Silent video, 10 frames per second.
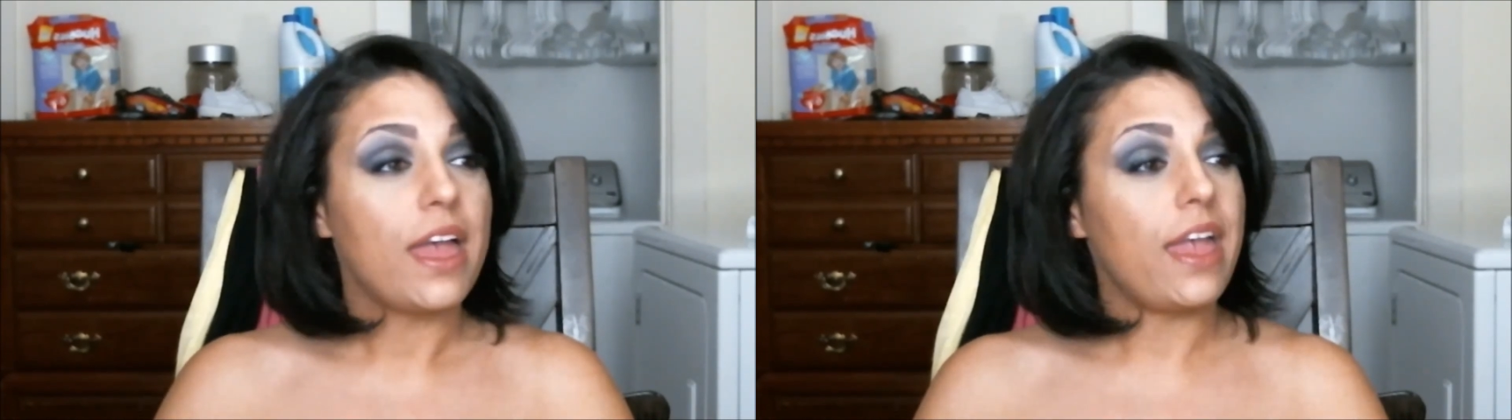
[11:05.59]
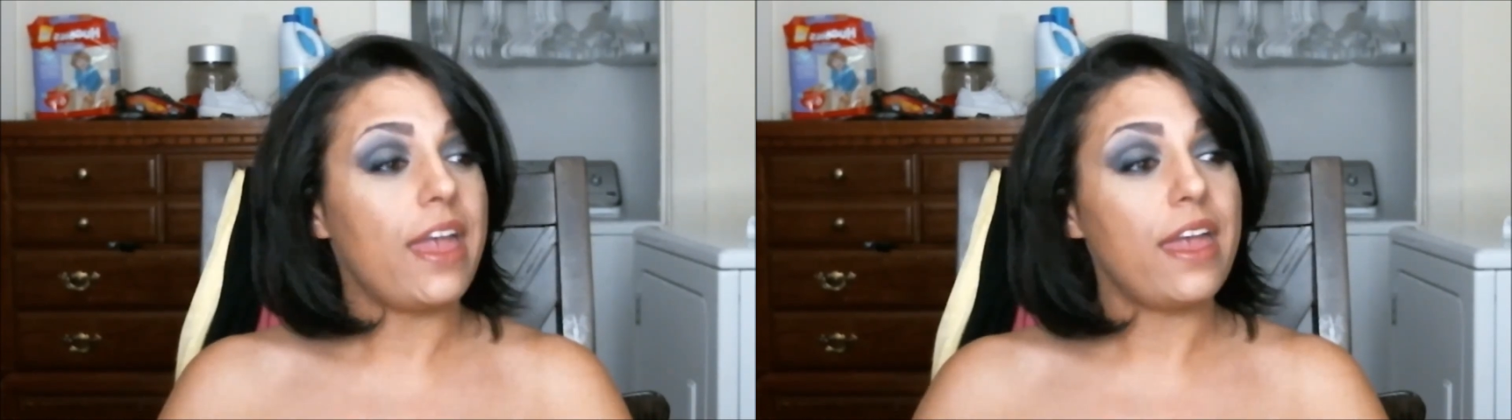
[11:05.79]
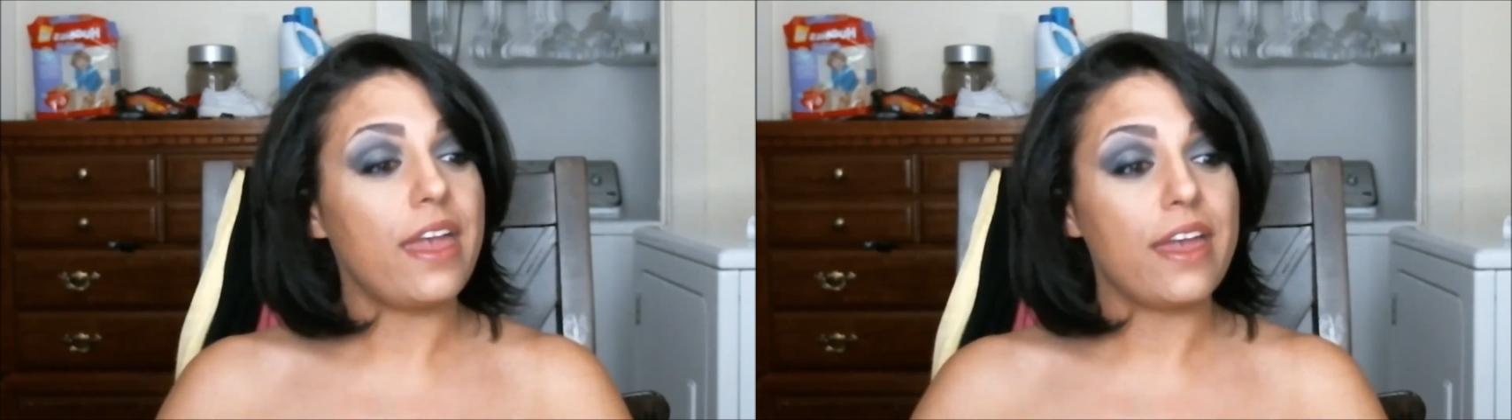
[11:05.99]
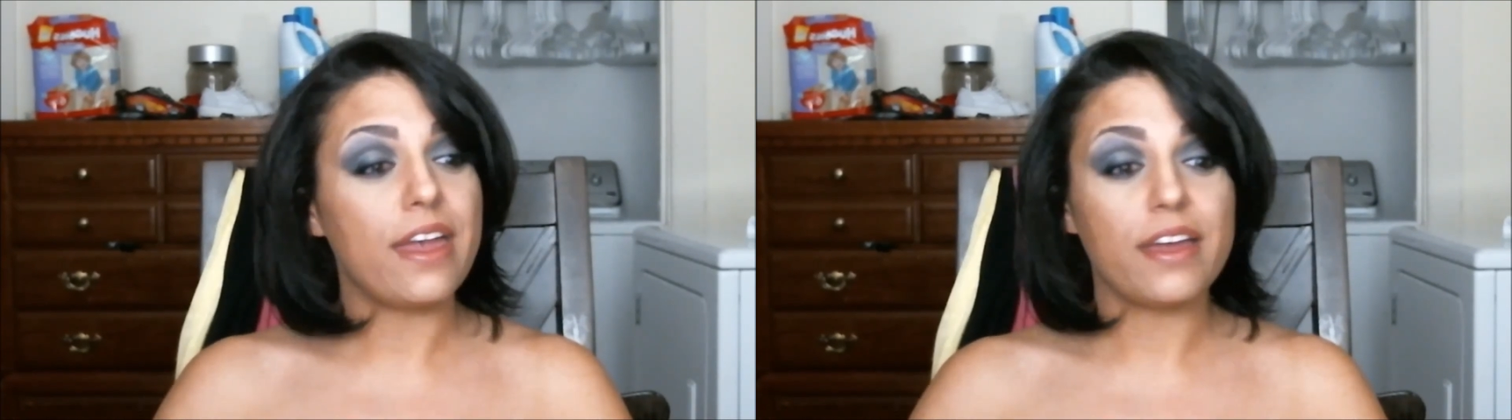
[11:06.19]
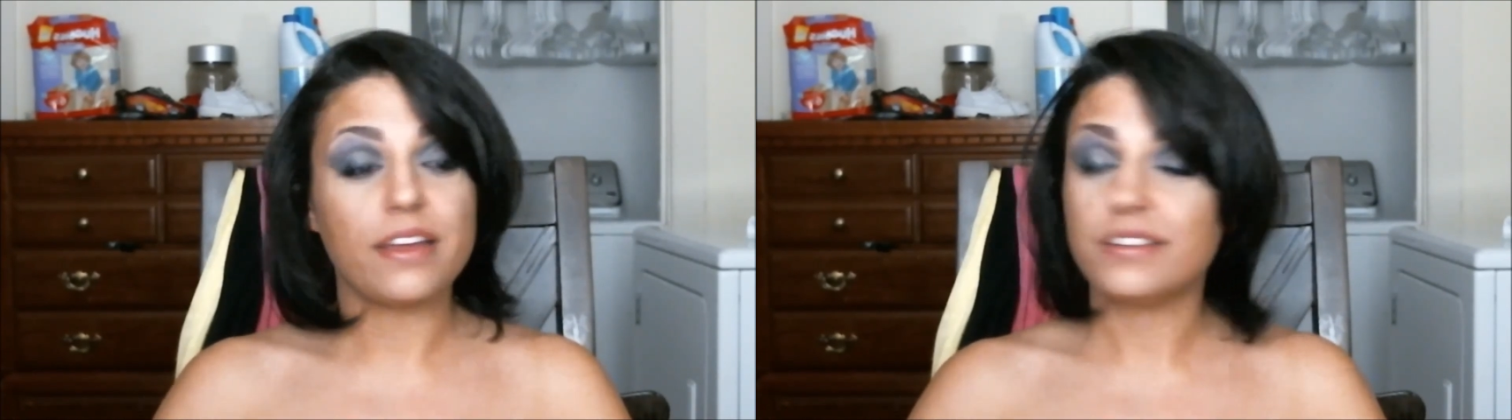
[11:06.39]

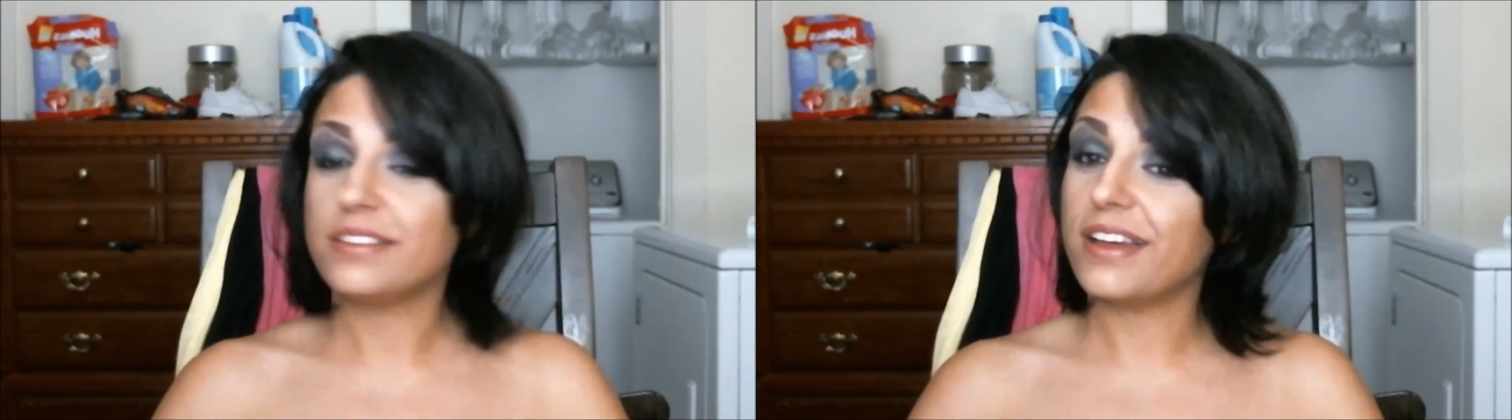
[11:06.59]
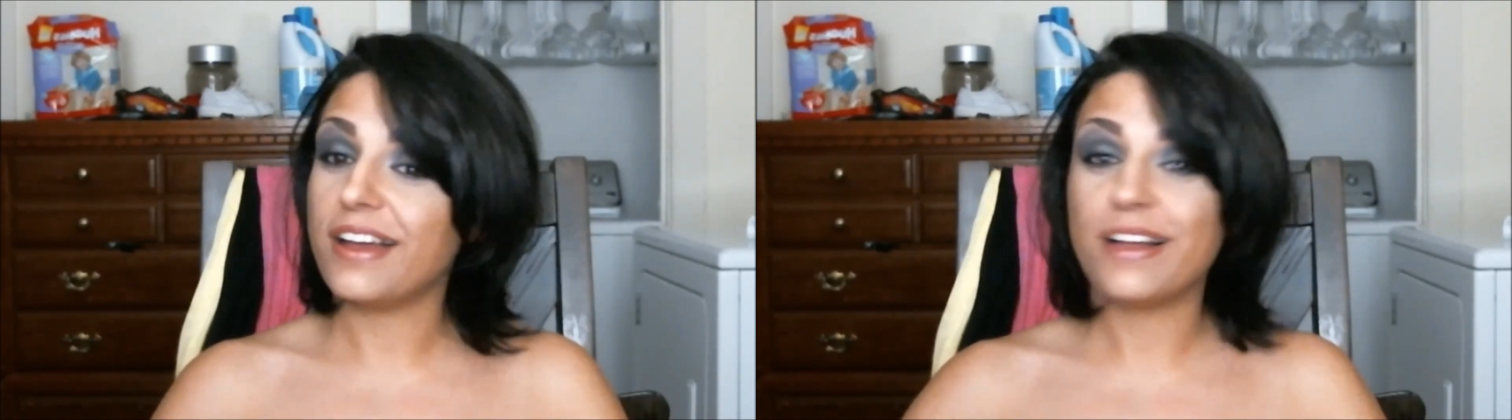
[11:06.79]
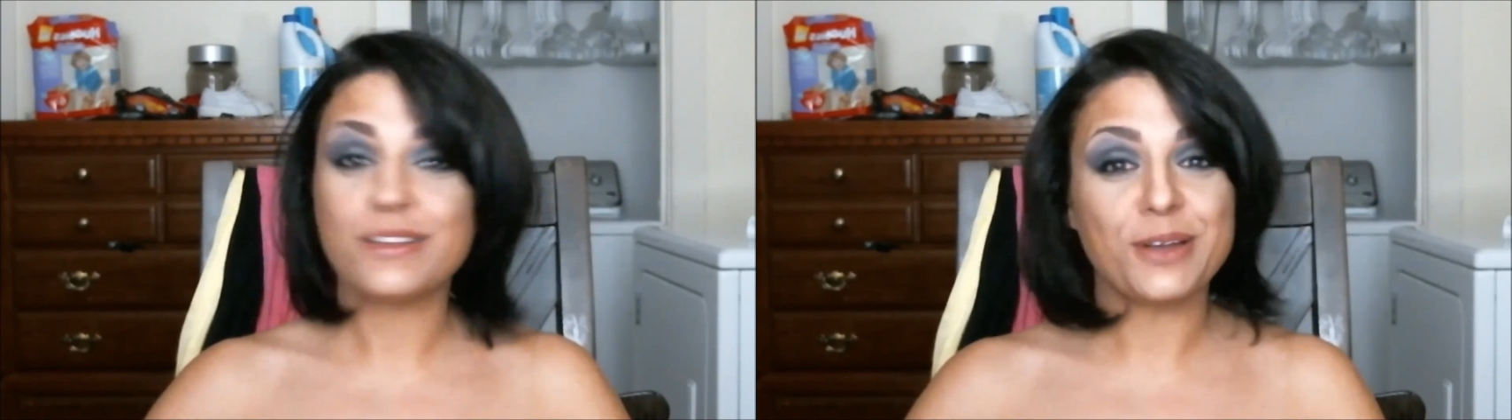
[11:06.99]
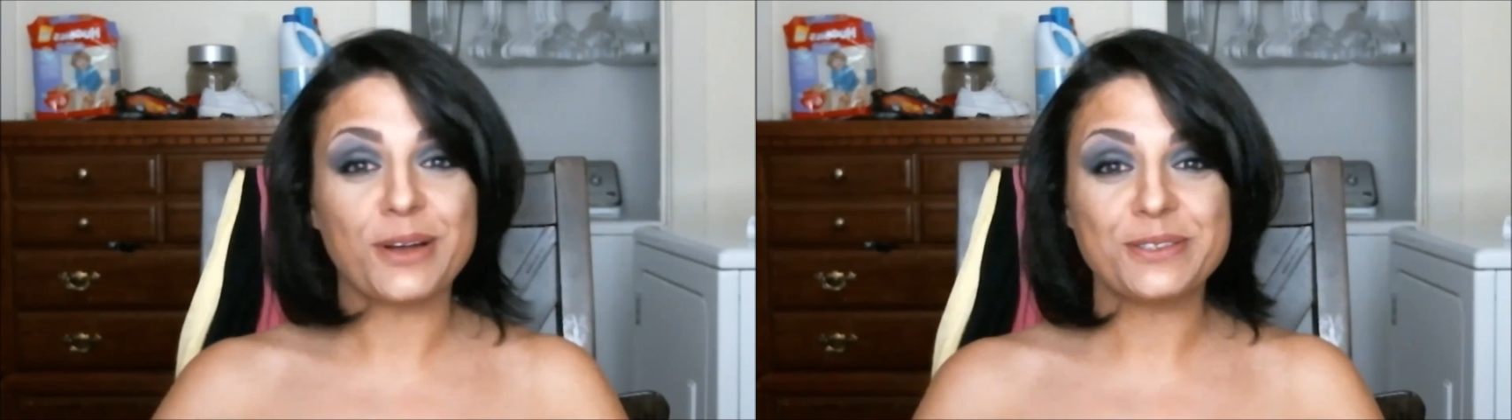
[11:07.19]
And I'll talk